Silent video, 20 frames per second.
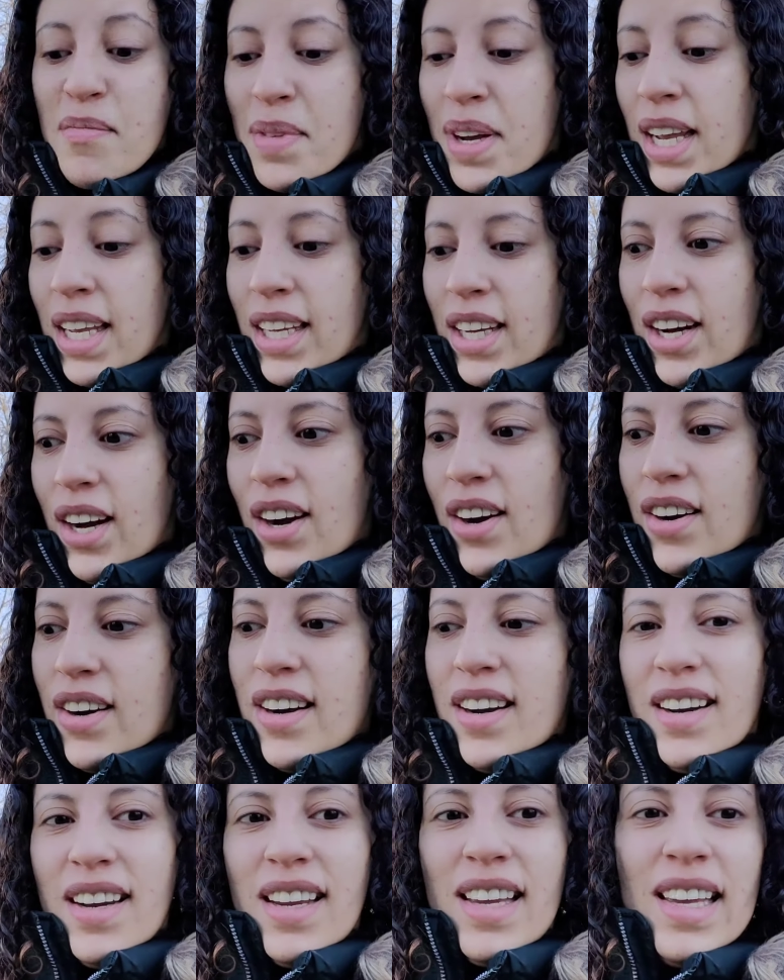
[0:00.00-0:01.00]
my
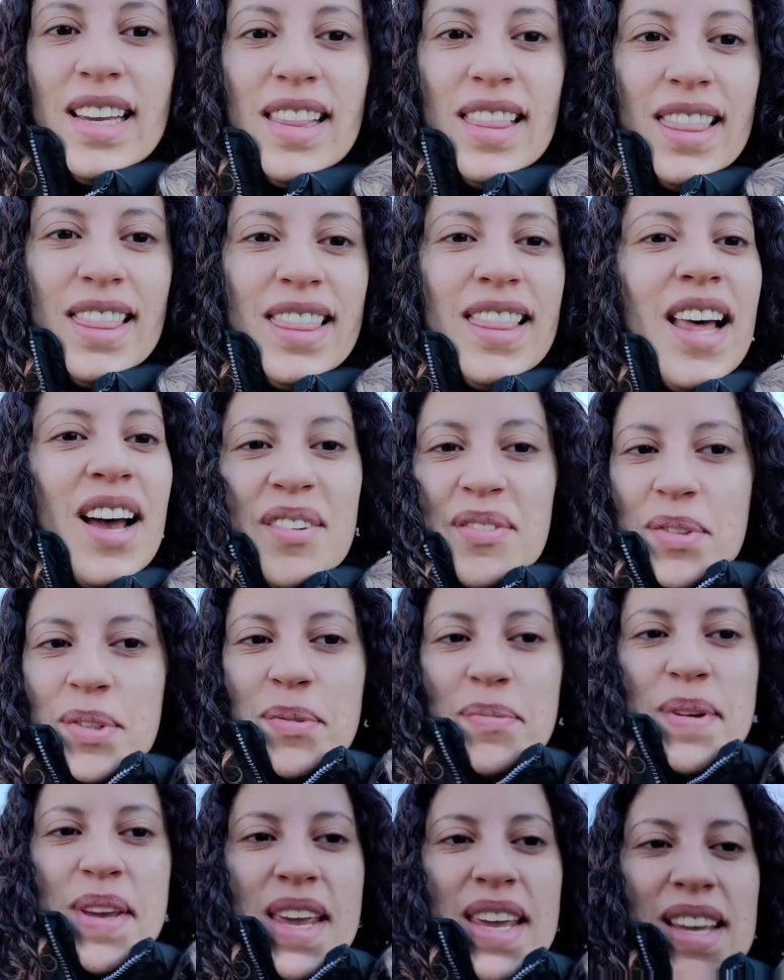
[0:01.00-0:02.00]
car loves
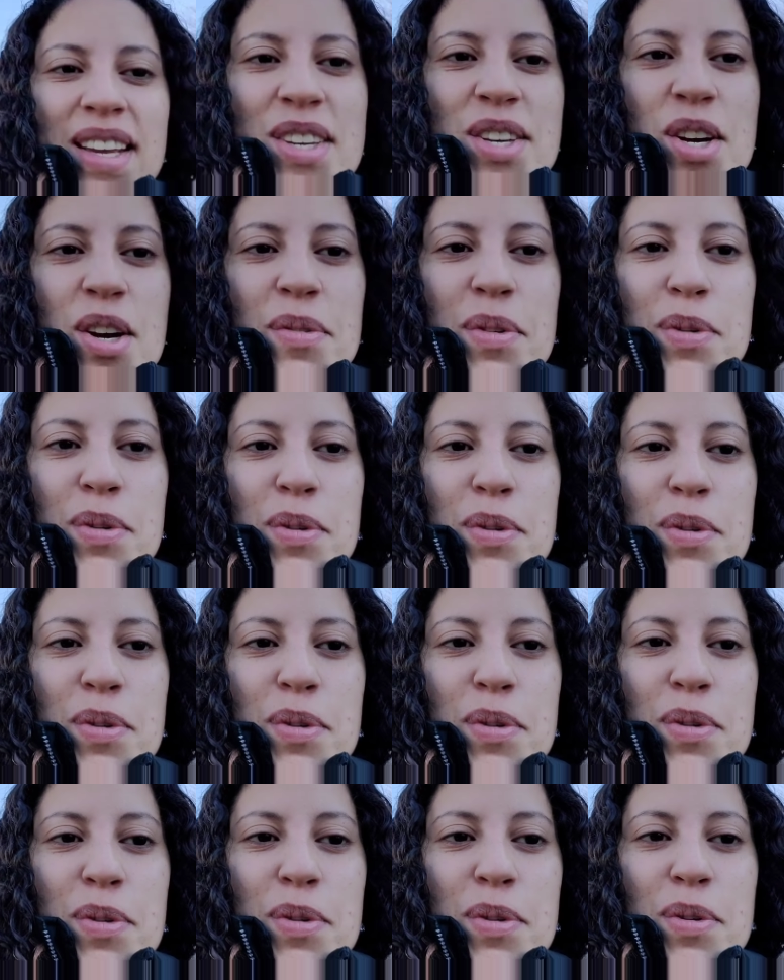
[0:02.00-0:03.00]
being a troublemaker.